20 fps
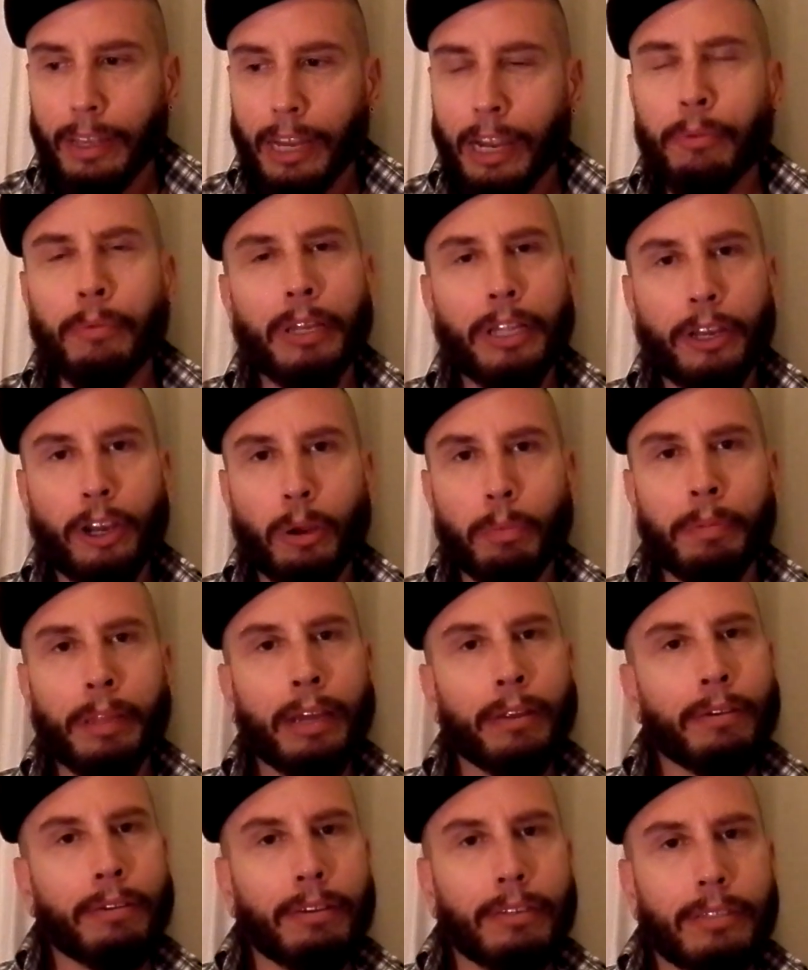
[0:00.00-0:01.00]
I really hope
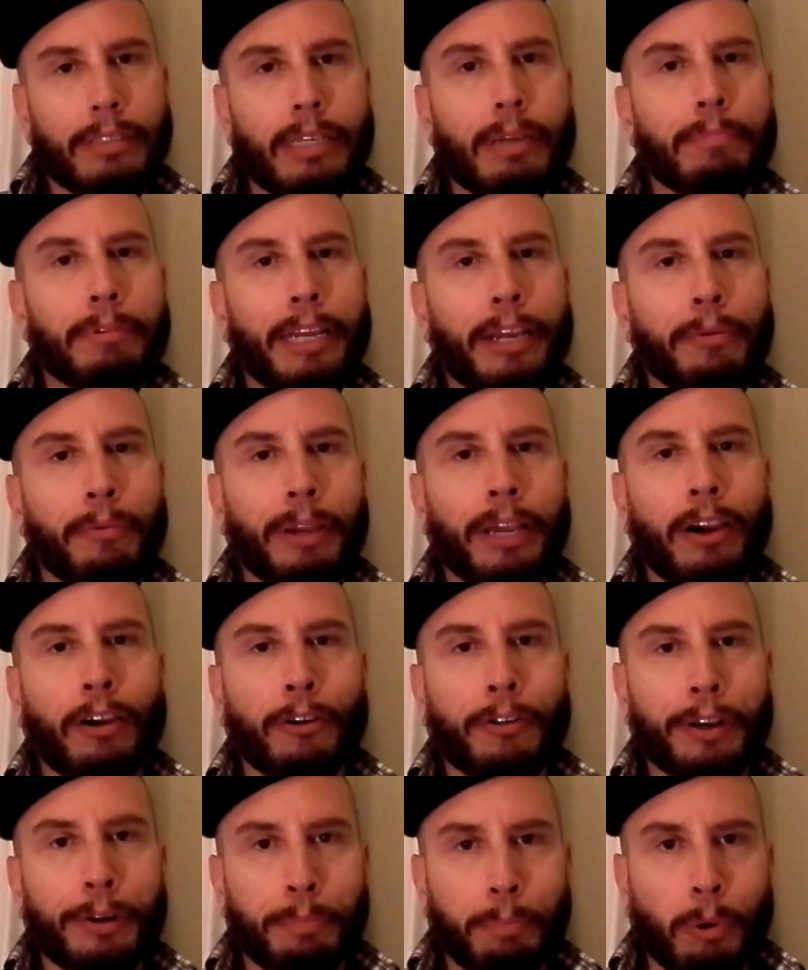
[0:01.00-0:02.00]
that someday we
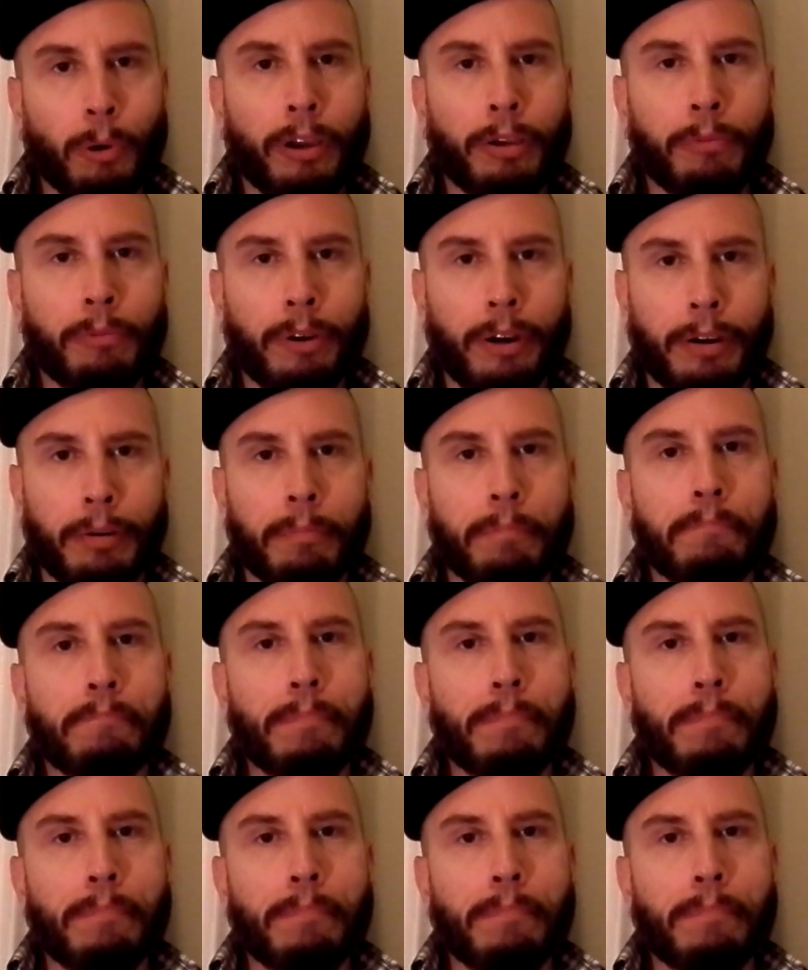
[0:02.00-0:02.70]
are at a point where